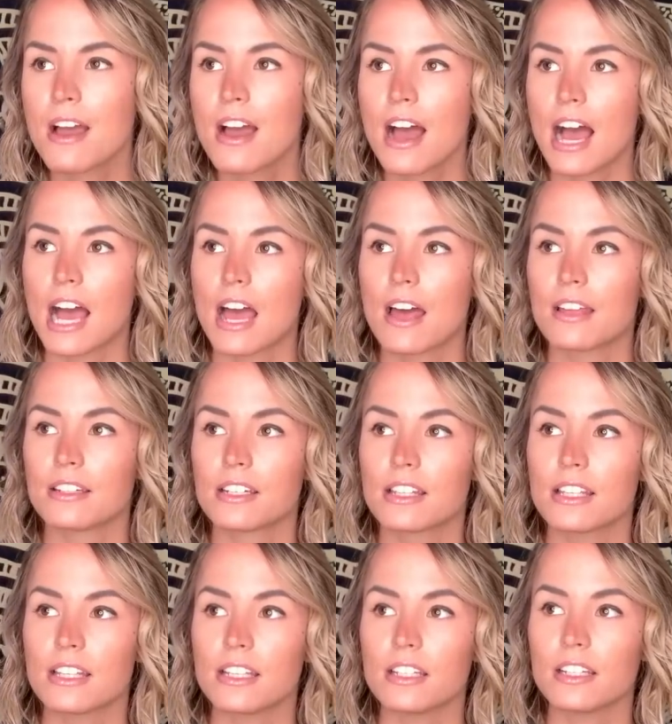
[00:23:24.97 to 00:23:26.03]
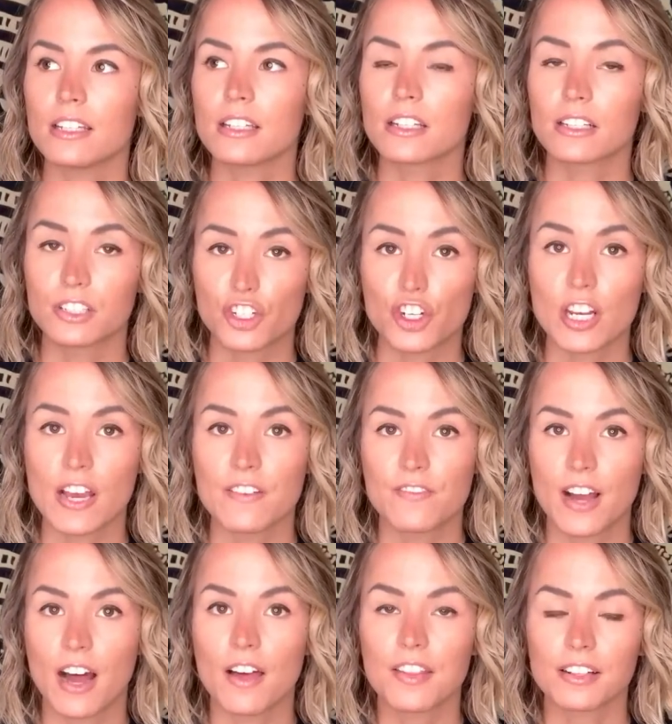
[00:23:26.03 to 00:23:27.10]
And the
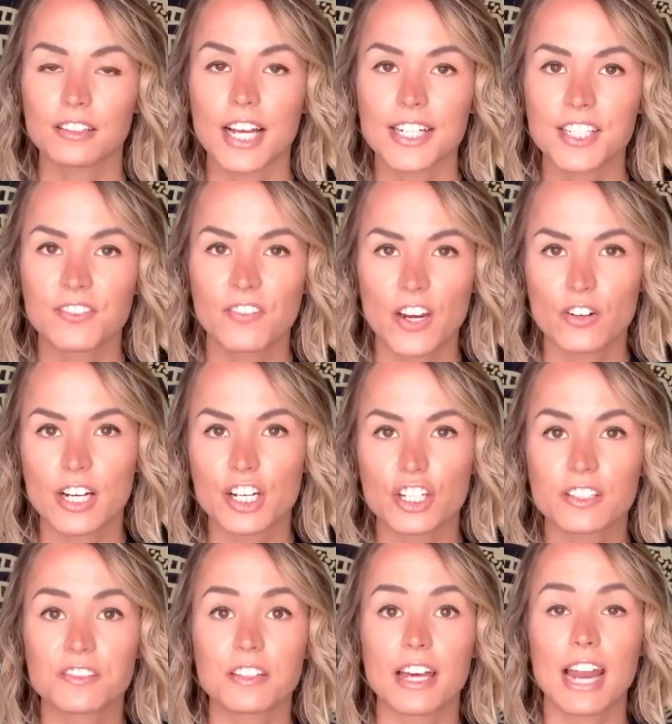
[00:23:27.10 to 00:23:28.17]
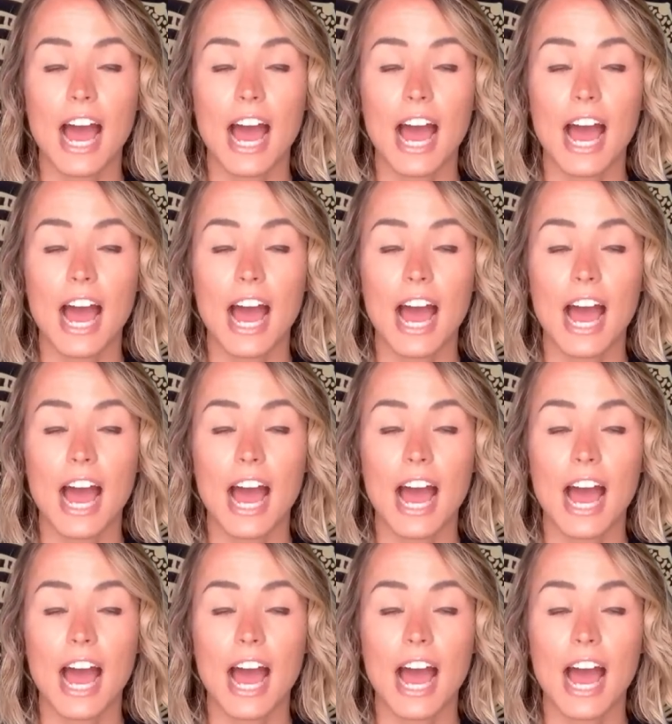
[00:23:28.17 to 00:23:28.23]
GFL, the Galactic Federation, said,